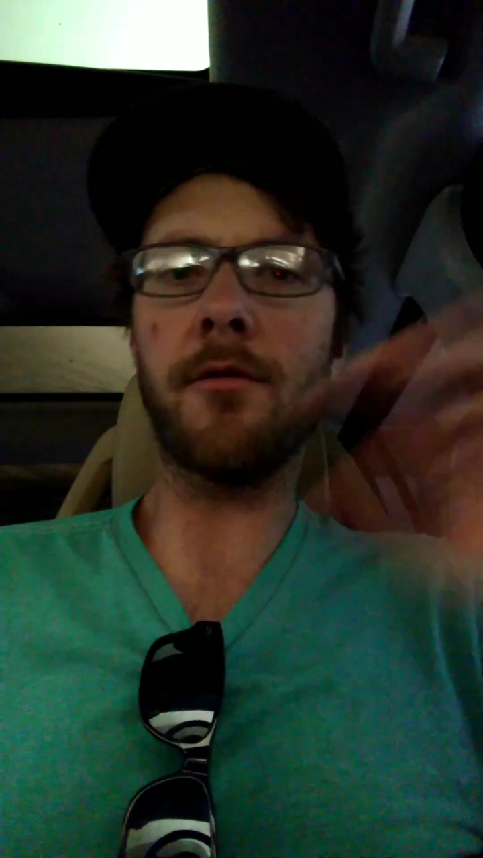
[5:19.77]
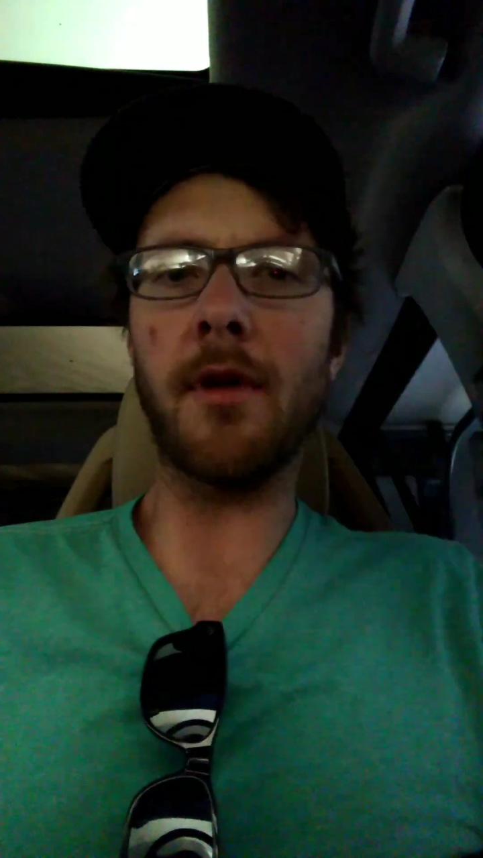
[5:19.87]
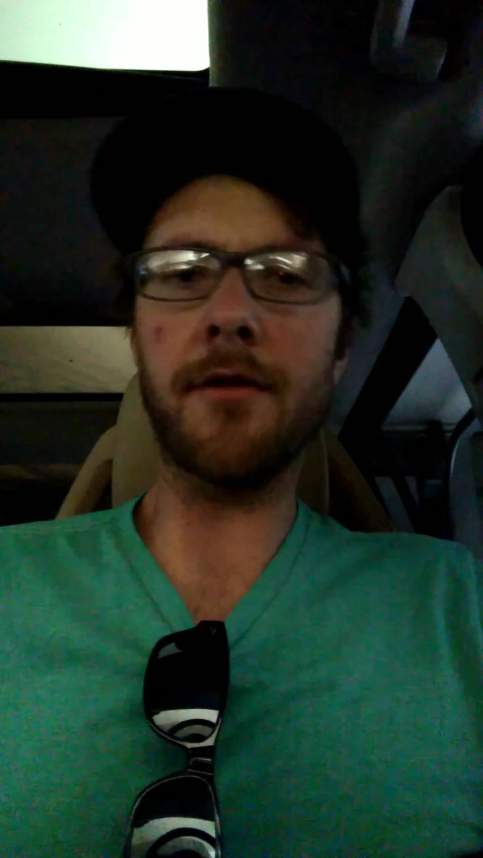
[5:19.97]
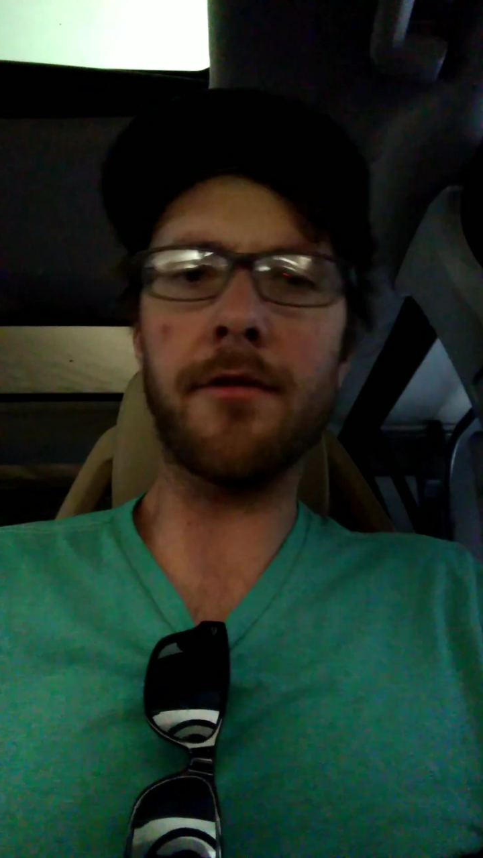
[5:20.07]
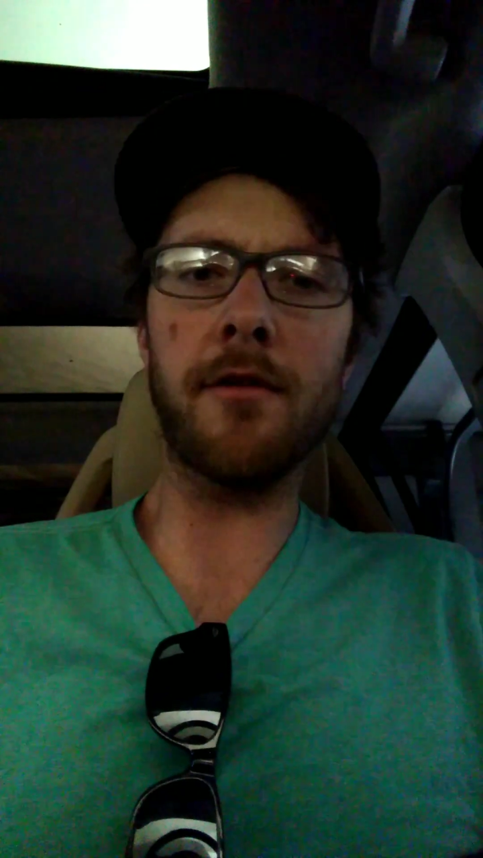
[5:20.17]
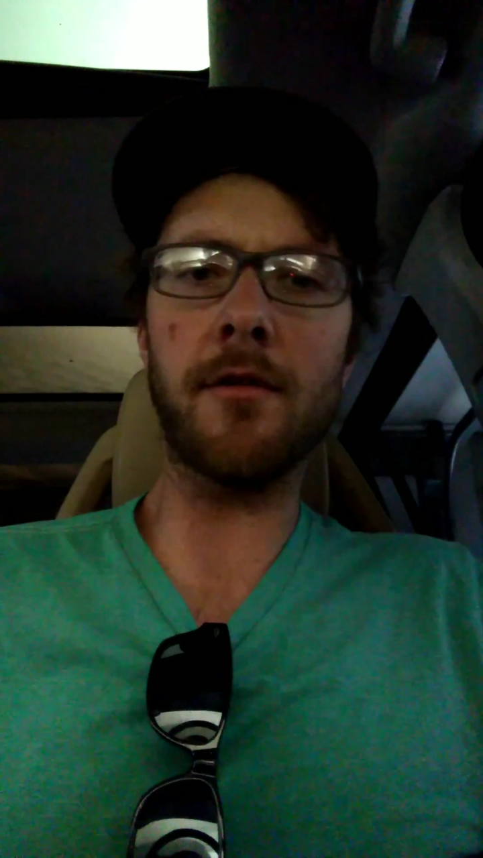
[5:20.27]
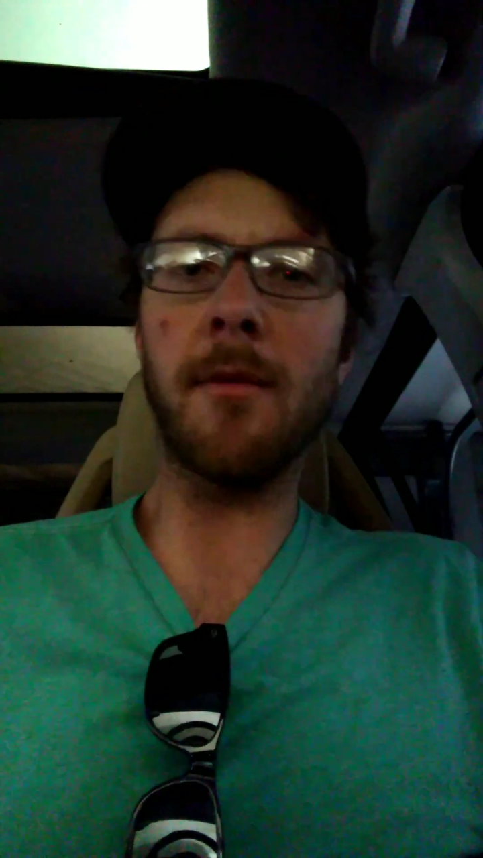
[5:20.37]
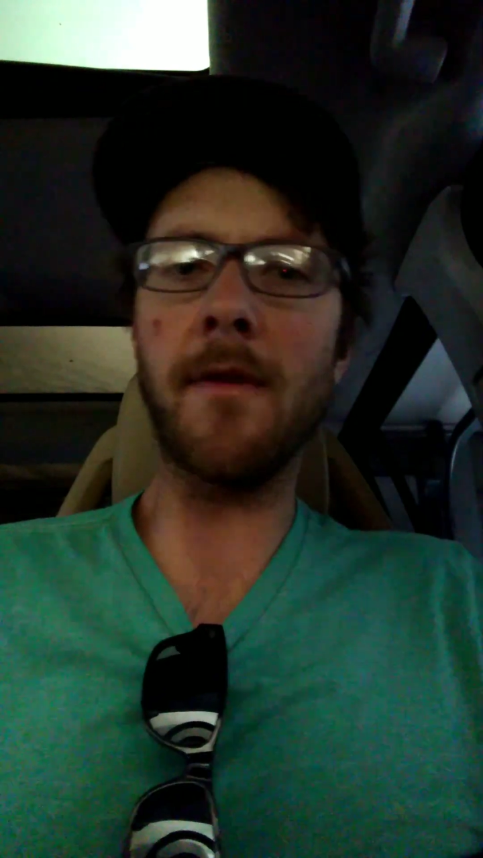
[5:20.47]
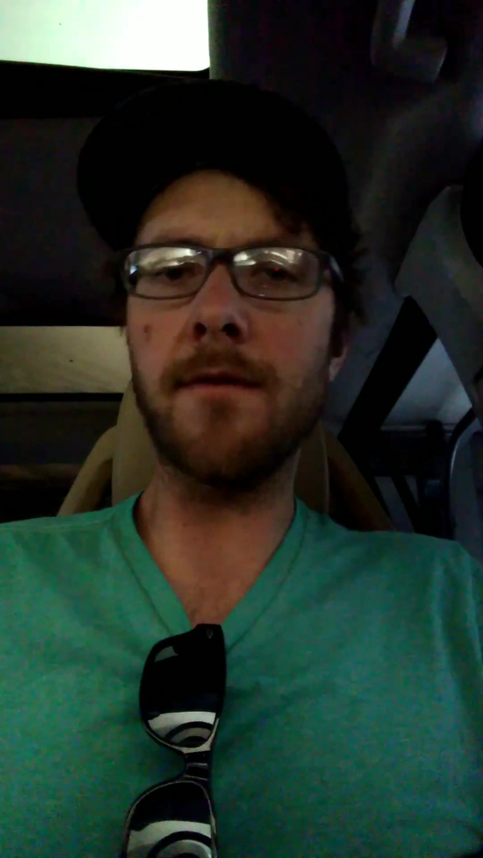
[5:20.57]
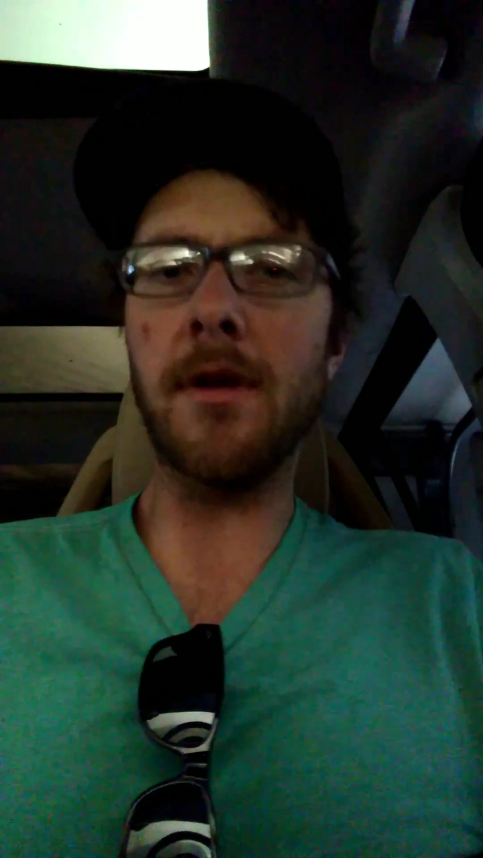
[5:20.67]
a system
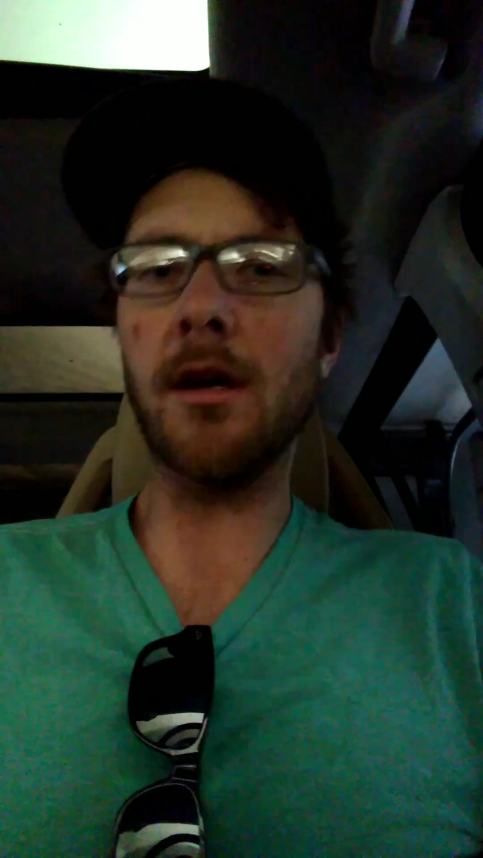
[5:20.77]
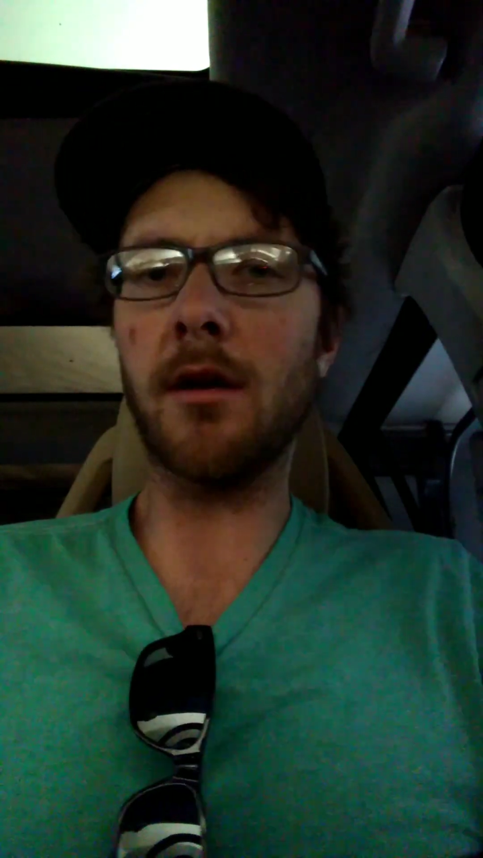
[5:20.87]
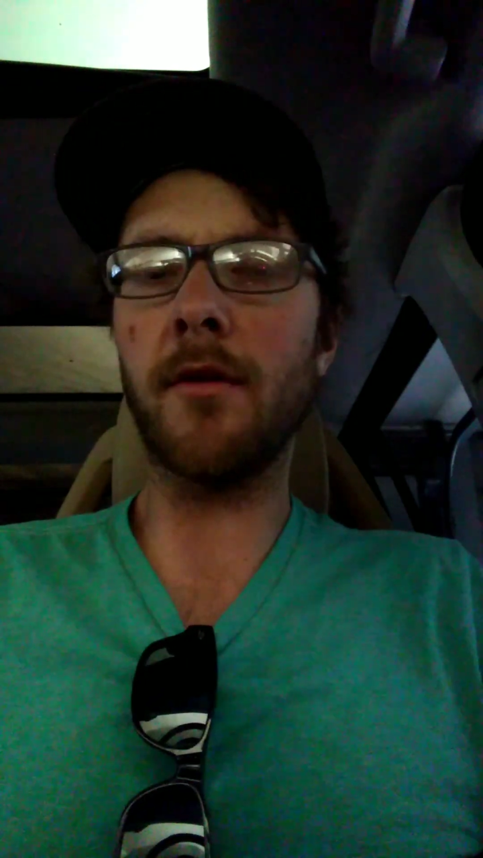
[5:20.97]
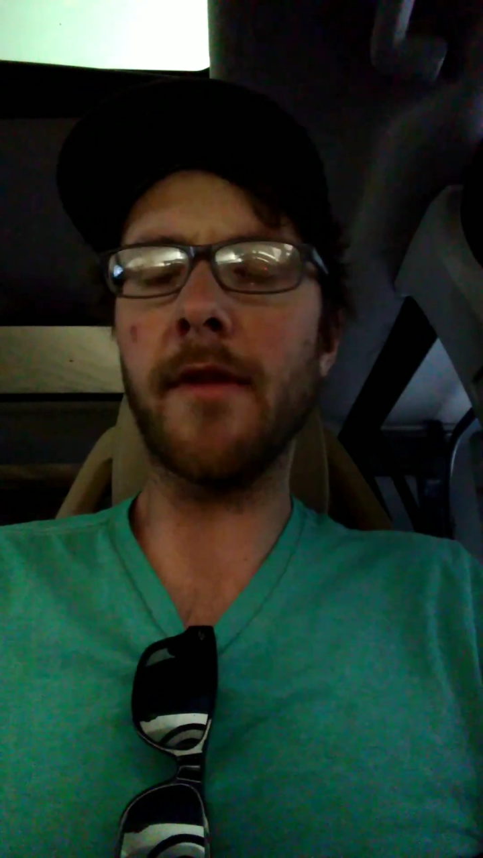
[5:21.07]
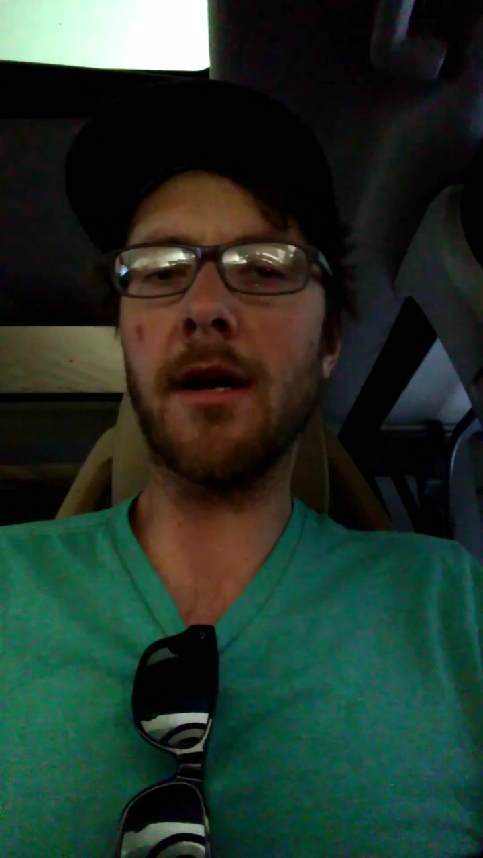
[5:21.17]
in the vehicle that